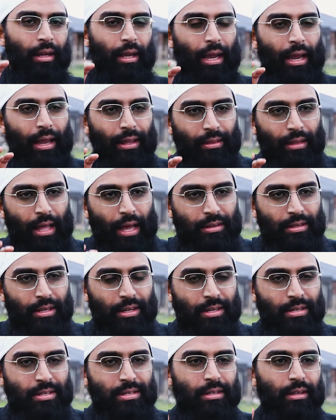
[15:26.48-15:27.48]
And that
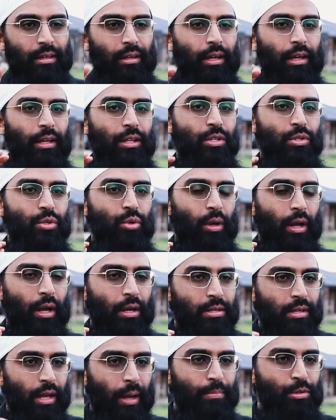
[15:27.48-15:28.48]
is in Surah
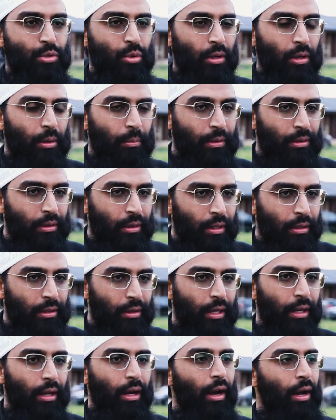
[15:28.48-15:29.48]
Ahzab, Surah number
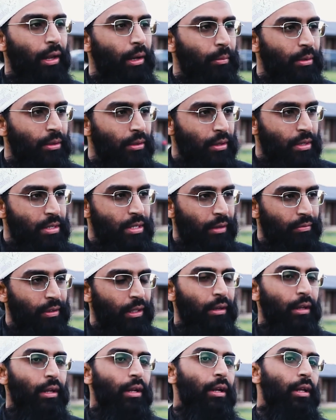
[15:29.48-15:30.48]
33, ayah number 37.
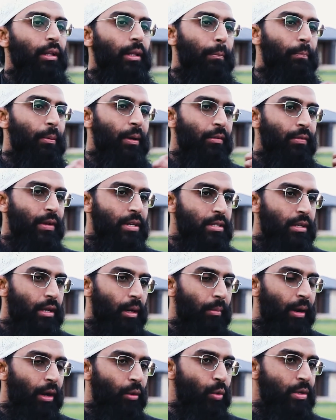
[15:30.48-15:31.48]
The previous
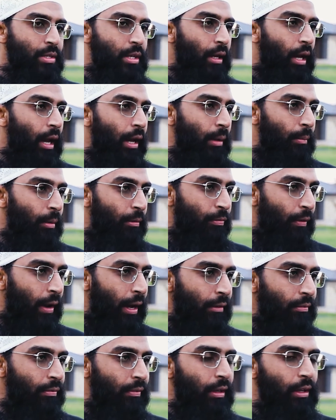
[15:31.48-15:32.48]
command was in ayah number
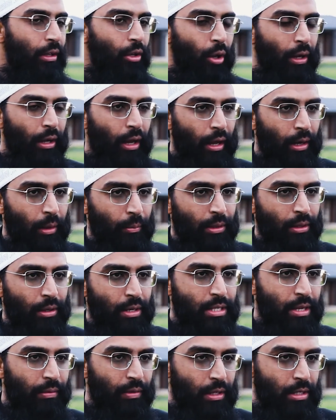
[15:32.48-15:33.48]
5. Now in ayah number
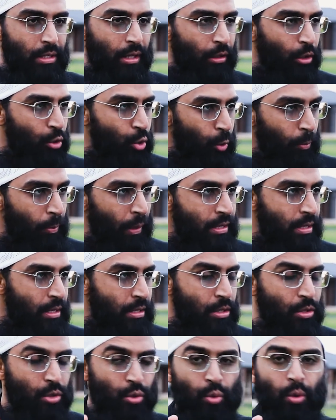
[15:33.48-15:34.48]
37, these are the two places
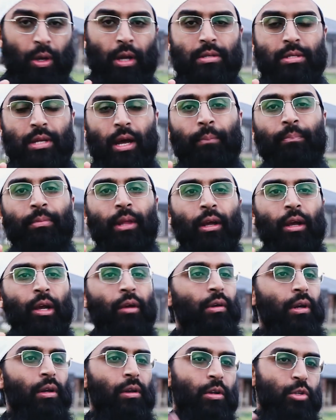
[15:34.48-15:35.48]
in Surah Ahzab
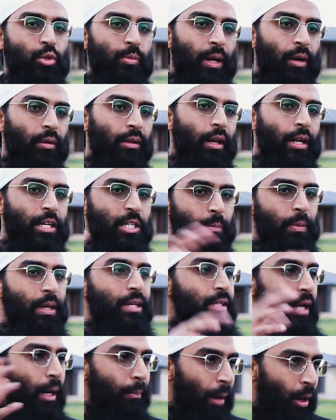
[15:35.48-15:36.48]
where Allah subhanahu wa ta'ala
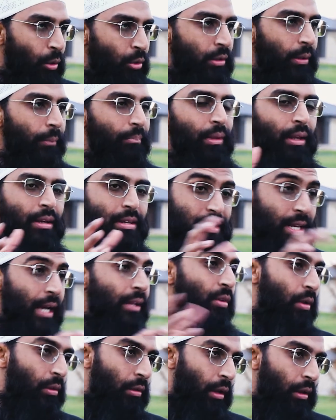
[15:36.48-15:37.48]
speaks about Zayd
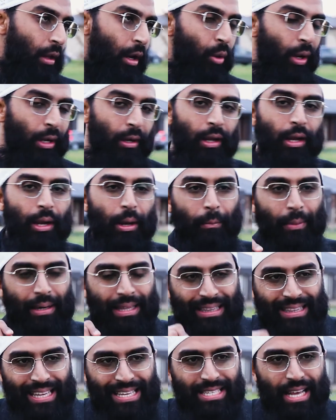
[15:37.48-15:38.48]
radiallahu anhu. But
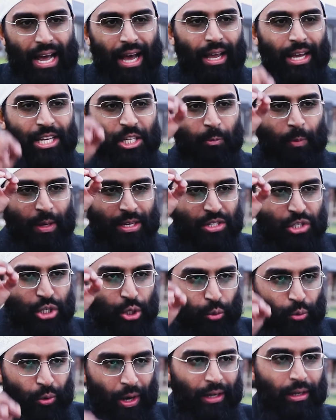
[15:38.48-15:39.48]
in this ayah, it speaks
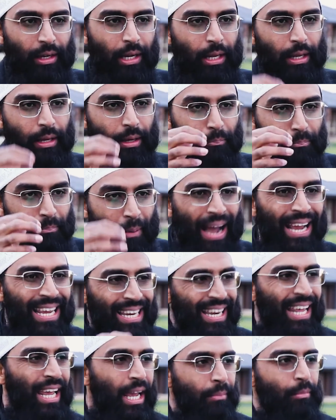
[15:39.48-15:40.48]
directly by
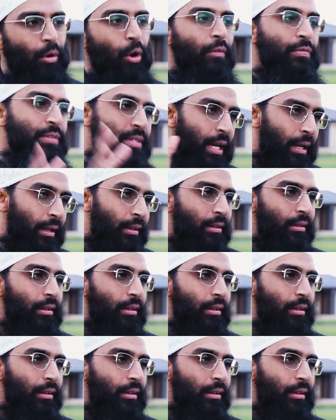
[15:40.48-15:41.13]
name of Zayd.